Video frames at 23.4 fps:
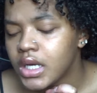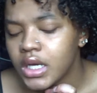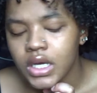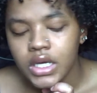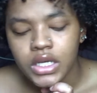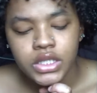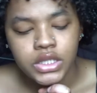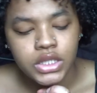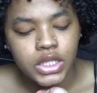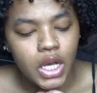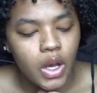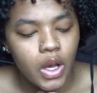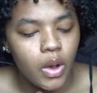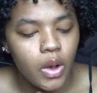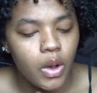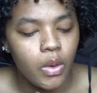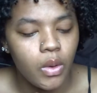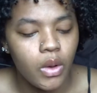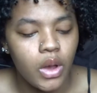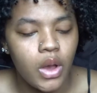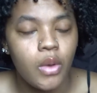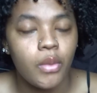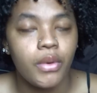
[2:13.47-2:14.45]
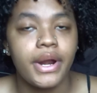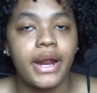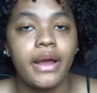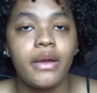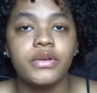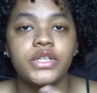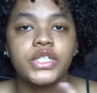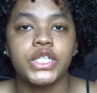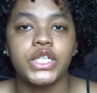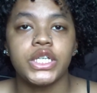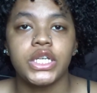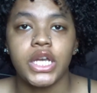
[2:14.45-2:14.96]
So, when I
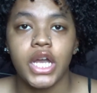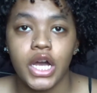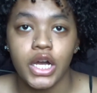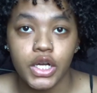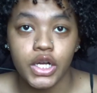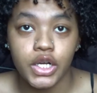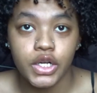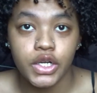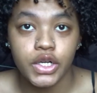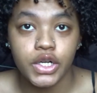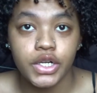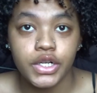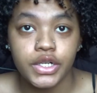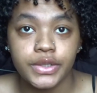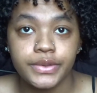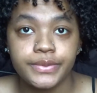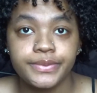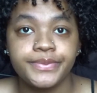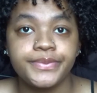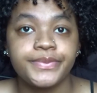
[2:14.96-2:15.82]
was younger,